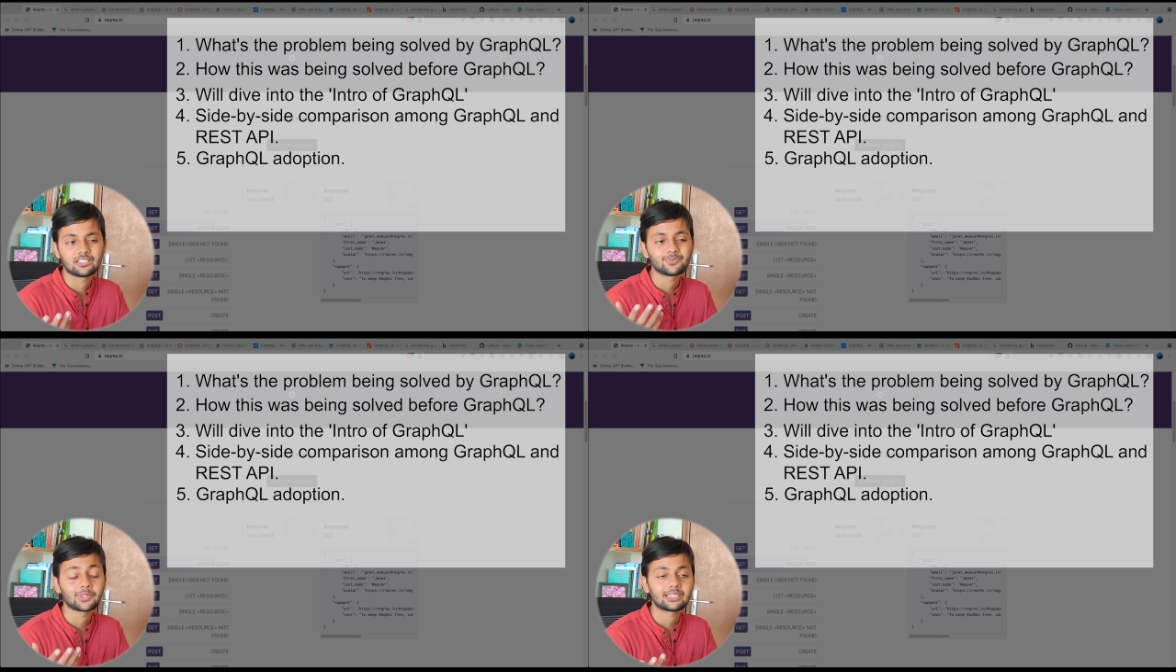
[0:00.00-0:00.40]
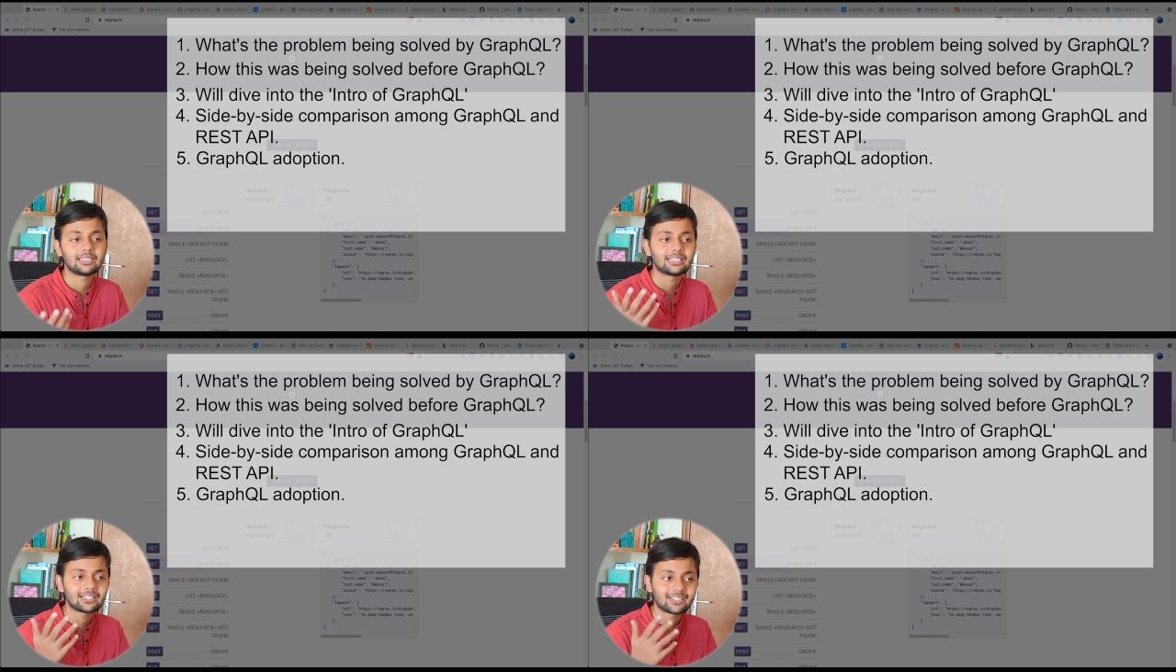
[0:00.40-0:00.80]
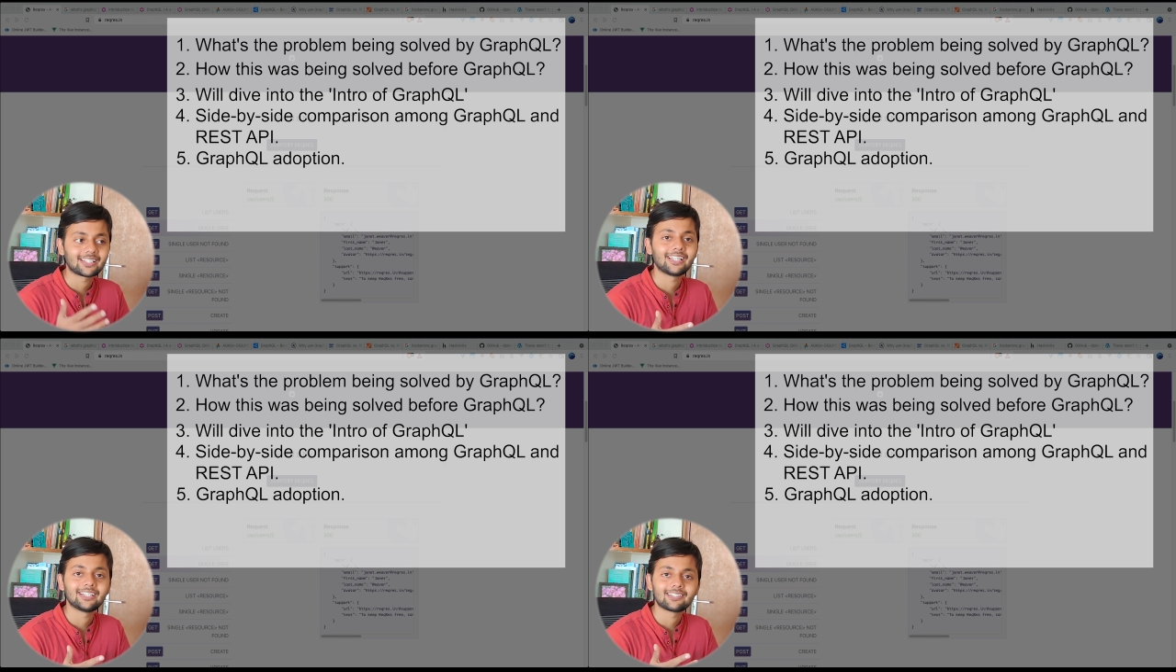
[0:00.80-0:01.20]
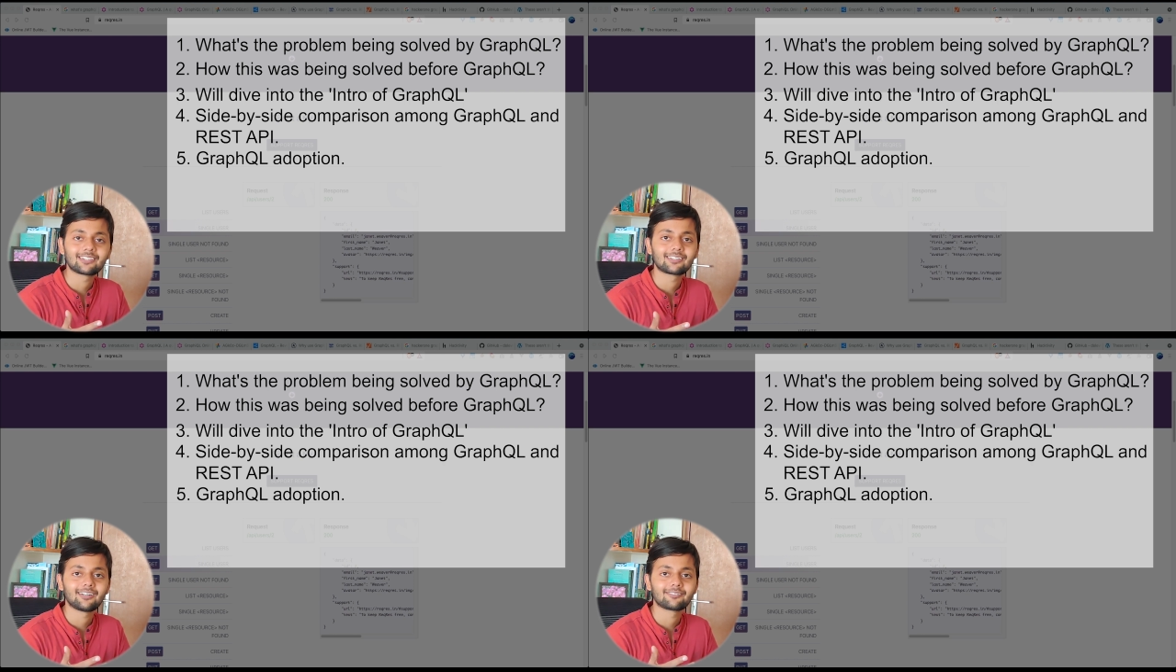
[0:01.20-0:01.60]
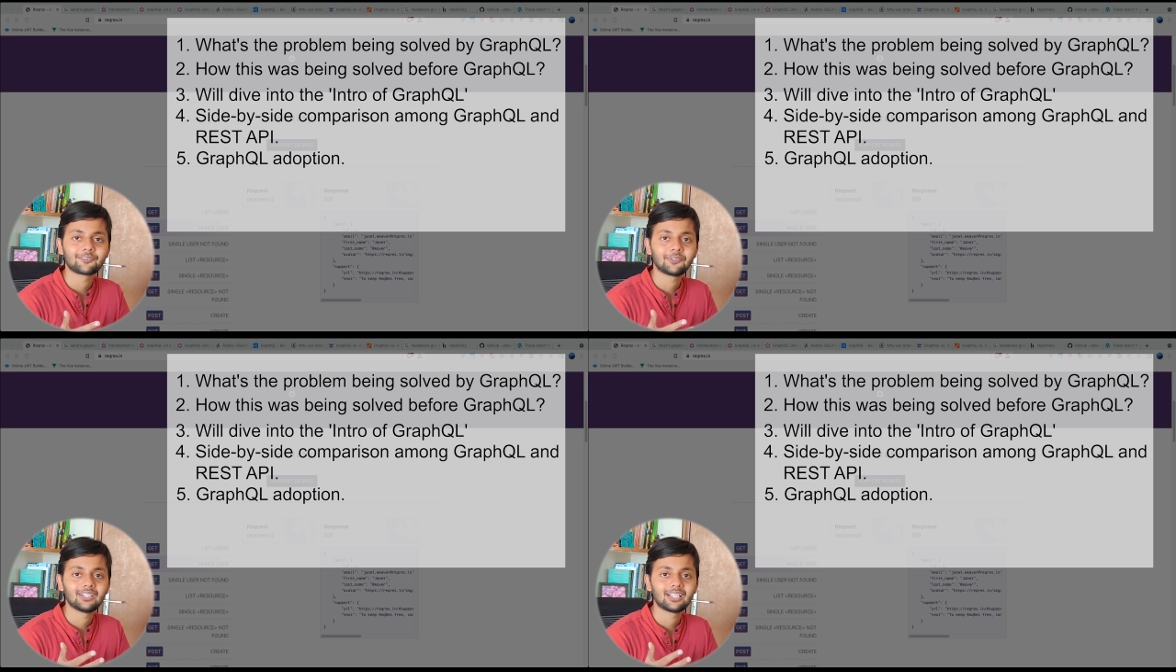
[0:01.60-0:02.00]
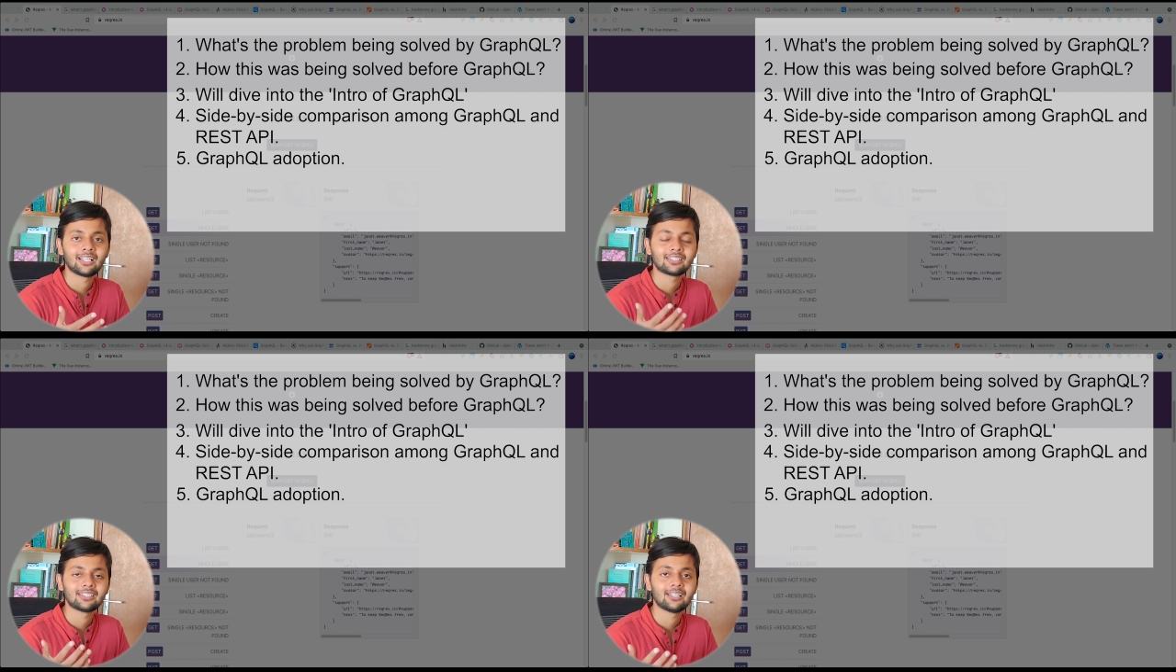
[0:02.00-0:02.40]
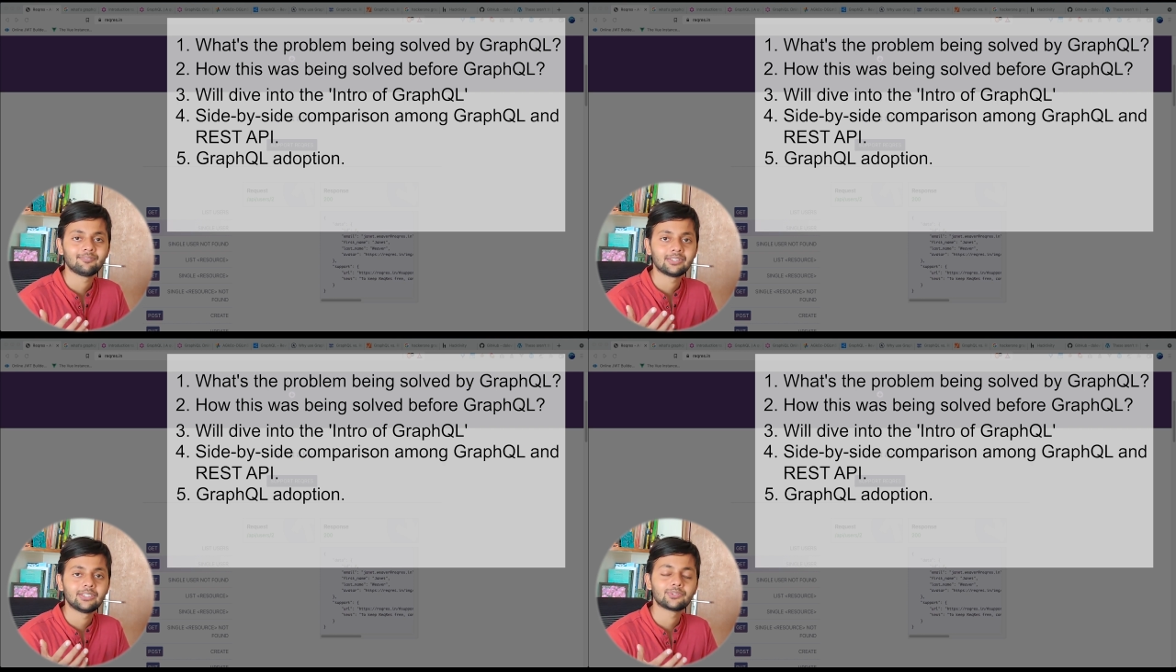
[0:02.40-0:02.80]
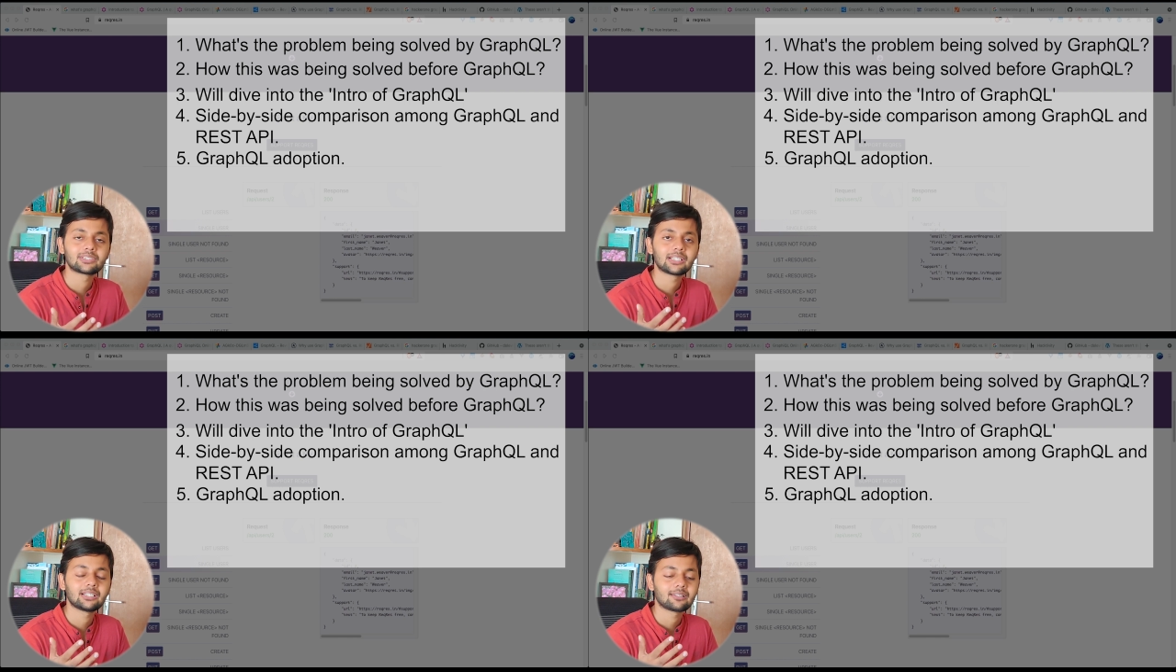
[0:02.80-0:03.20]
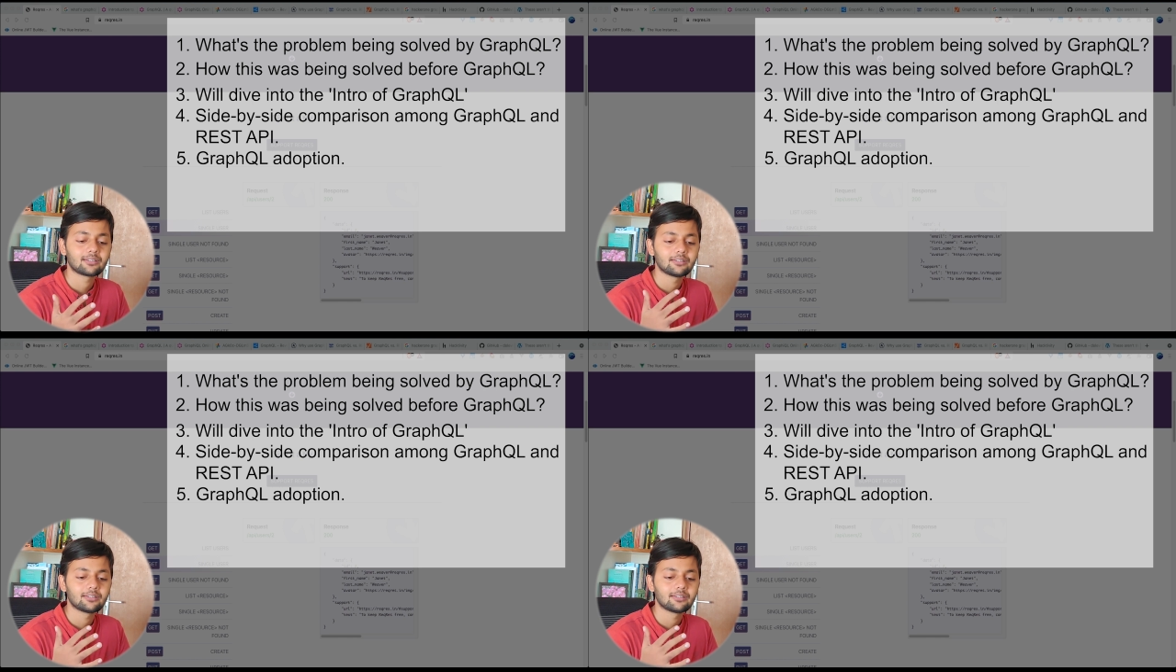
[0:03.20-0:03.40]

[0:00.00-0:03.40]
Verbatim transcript: Facebook created GraphQL and they have been using it